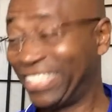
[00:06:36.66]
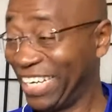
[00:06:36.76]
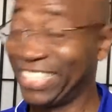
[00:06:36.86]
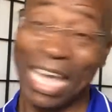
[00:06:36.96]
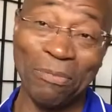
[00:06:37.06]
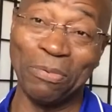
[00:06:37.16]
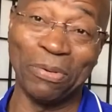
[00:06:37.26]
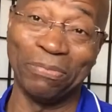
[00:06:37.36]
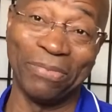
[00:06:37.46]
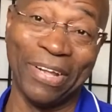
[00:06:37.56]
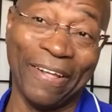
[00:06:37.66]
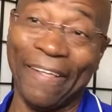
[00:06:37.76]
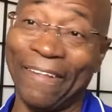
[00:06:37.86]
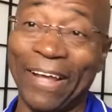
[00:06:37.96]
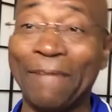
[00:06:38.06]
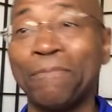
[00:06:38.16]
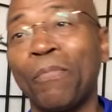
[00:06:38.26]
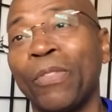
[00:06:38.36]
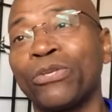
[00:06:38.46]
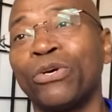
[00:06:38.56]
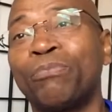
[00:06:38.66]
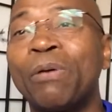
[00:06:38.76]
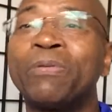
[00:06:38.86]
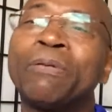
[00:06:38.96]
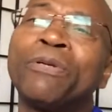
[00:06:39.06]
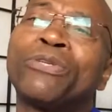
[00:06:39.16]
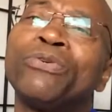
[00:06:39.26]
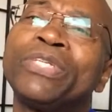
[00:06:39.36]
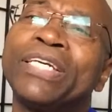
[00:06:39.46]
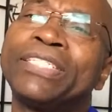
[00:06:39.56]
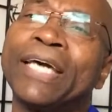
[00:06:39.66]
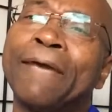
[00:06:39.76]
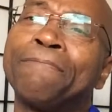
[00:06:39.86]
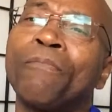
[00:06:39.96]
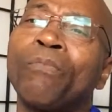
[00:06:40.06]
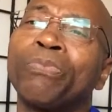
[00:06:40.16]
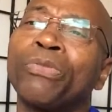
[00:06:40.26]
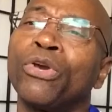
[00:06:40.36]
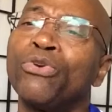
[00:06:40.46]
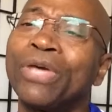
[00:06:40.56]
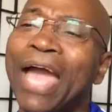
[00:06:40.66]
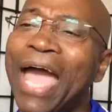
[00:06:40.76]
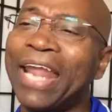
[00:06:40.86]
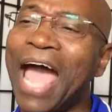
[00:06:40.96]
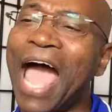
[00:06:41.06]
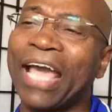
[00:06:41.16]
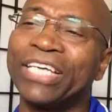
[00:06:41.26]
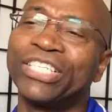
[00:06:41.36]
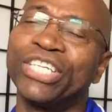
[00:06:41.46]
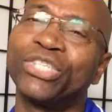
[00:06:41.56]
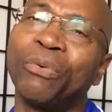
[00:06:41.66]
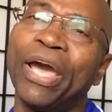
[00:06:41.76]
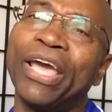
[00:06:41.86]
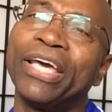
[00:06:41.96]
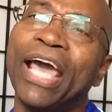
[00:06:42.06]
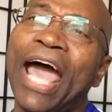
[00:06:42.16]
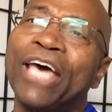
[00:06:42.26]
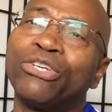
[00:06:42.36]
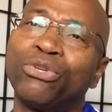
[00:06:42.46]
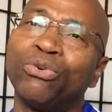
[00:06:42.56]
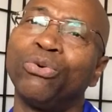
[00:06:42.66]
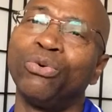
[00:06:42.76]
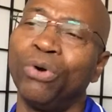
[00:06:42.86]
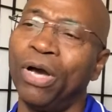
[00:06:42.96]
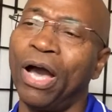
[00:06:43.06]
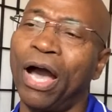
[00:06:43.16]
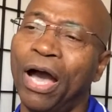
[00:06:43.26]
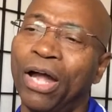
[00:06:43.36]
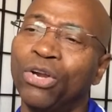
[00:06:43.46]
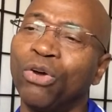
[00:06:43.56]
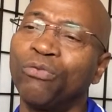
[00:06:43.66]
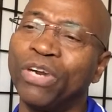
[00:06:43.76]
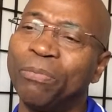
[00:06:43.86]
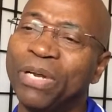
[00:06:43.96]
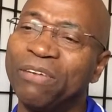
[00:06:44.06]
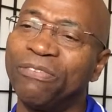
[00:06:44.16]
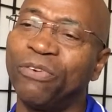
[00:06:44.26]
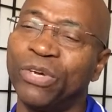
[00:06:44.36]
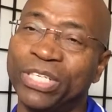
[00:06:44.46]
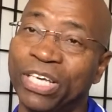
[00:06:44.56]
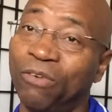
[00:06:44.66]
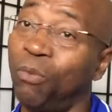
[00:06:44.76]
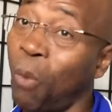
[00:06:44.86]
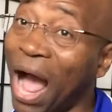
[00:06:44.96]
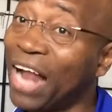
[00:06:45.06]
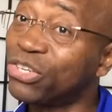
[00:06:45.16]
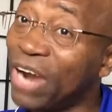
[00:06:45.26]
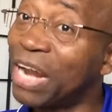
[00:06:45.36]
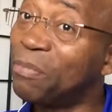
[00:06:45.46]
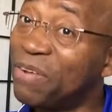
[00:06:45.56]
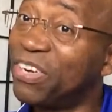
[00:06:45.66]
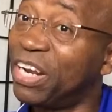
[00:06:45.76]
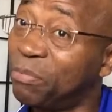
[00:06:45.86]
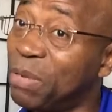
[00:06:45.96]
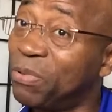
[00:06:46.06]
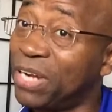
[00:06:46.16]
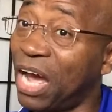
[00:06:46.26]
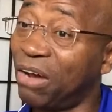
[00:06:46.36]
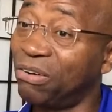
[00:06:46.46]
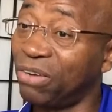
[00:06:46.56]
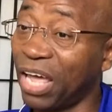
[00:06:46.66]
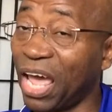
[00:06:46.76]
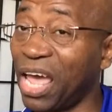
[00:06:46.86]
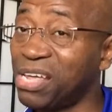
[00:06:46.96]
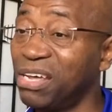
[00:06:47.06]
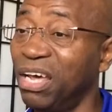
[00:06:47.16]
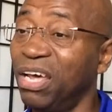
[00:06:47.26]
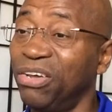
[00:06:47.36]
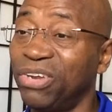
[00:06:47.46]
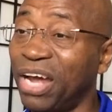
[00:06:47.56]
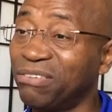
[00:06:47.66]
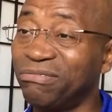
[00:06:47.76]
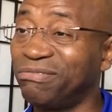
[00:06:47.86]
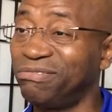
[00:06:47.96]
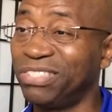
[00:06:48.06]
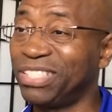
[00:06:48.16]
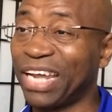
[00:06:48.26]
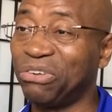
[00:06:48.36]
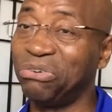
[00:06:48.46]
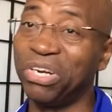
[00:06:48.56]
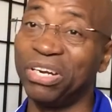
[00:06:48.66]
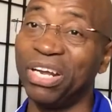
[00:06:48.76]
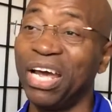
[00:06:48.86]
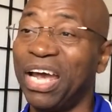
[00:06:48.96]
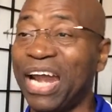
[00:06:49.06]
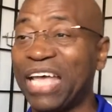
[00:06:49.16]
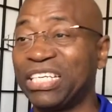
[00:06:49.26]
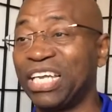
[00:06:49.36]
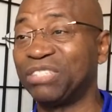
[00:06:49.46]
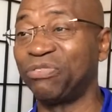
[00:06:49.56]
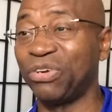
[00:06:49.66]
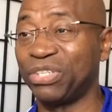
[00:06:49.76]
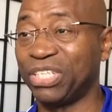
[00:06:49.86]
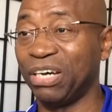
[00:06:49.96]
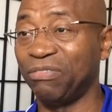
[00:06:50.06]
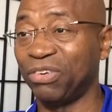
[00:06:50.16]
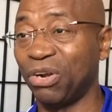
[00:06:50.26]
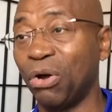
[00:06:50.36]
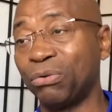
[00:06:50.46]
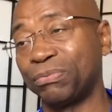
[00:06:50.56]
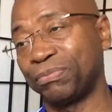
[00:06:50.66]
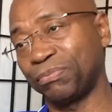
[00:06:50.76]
it's inescapable, right? So, premise number two then say you can act in such a way as to uh, look for the benefit for yourself while trying to benefit other people now, okay? You're not just like doing it in isolation for yourself alone.